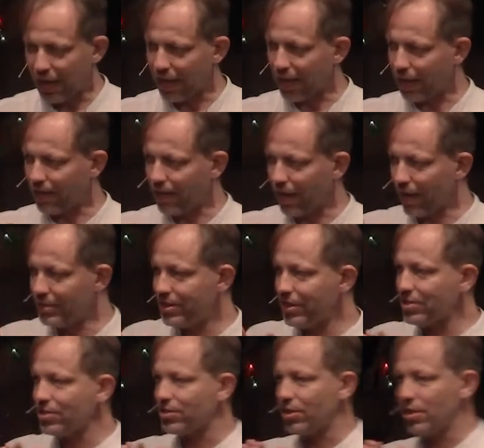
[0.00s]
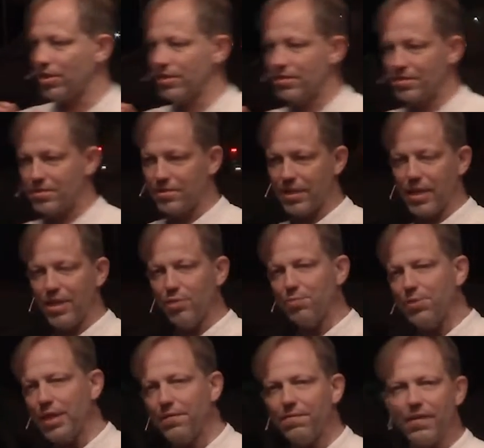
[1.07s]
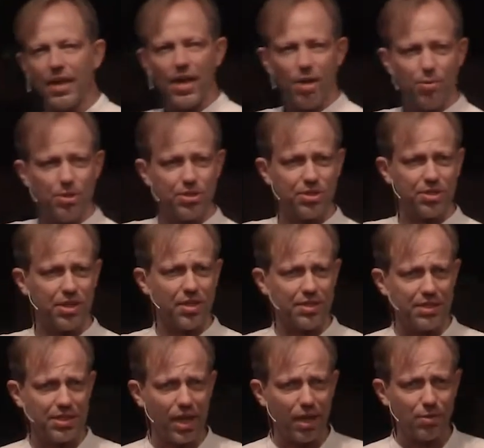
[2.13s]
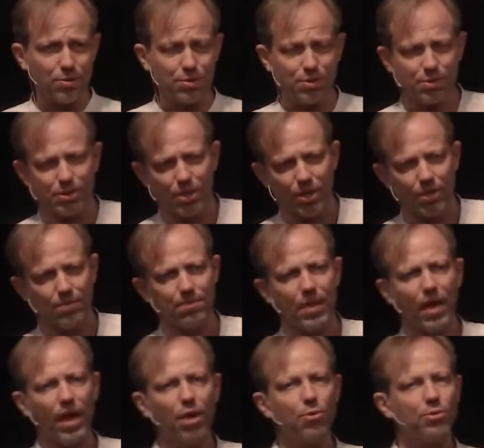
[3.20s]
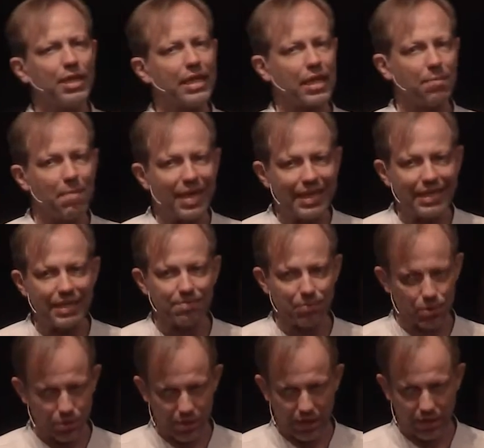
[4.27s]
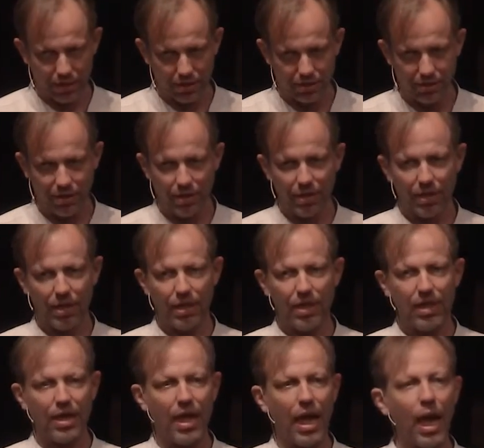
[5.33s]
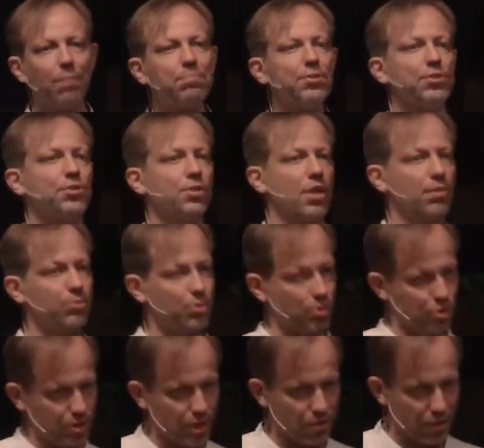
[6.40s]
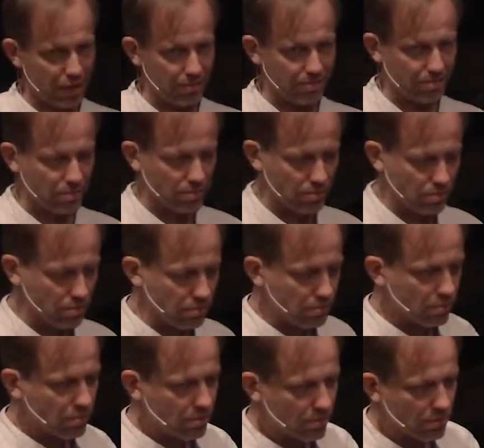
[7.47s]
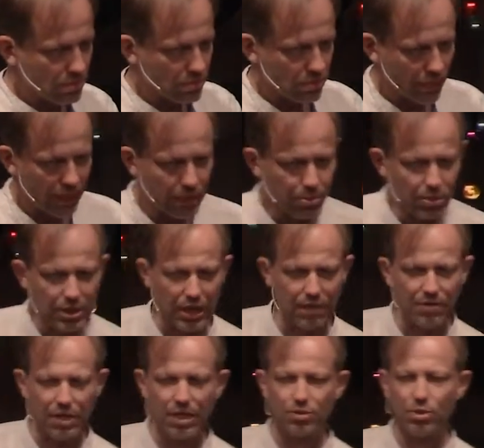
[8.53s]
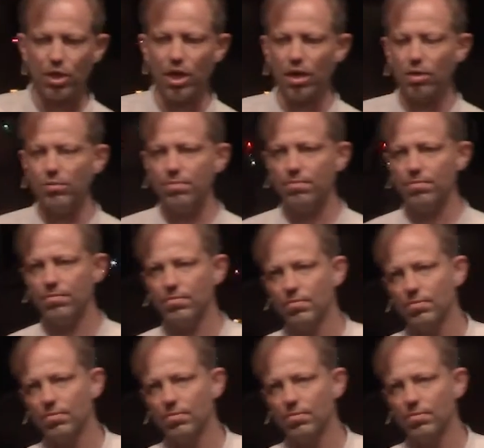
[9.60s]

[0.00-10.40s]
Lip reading: I'll just tell you briefly how it started out, how Crick and Mindy Poirier happened to come to Estonia. It was 11 years ago,